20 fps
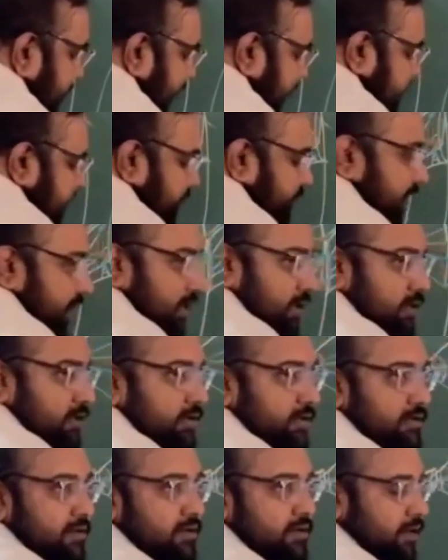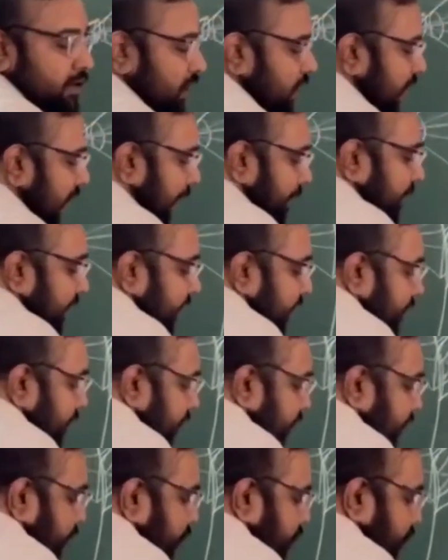Accepted? I mean
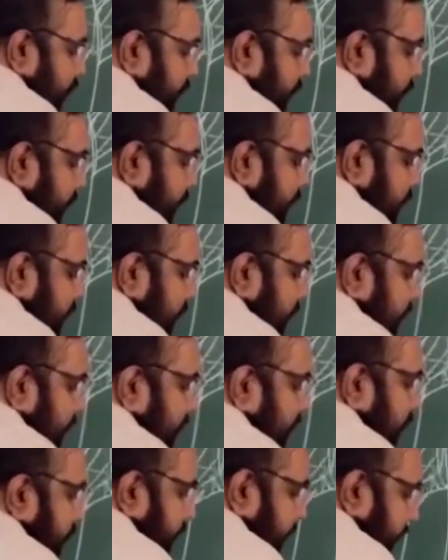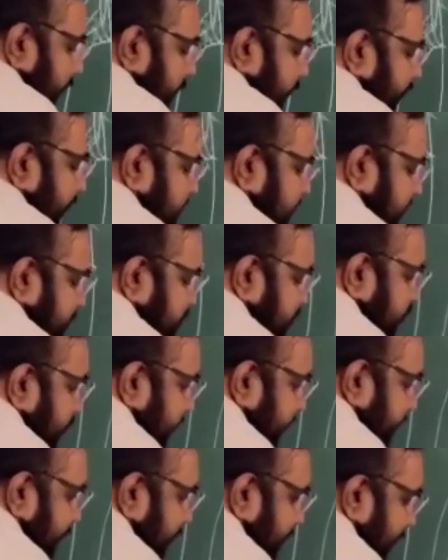E1 Q2. Yeah, if I
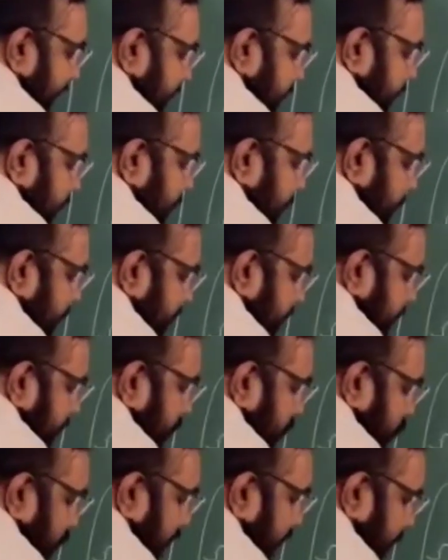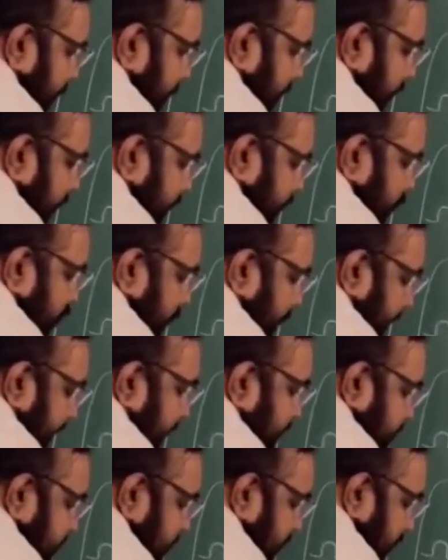substitute E1 value, 1 upon 4 pi
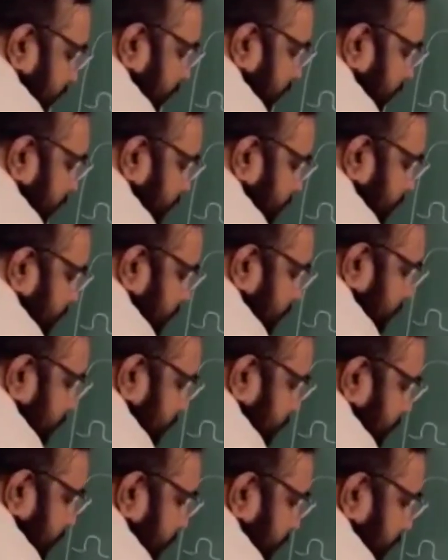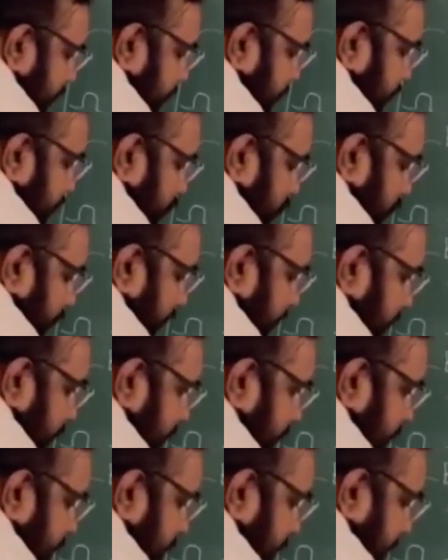epsilon naught
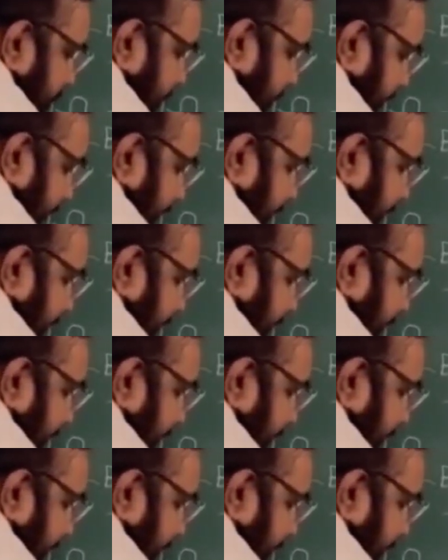Q1 by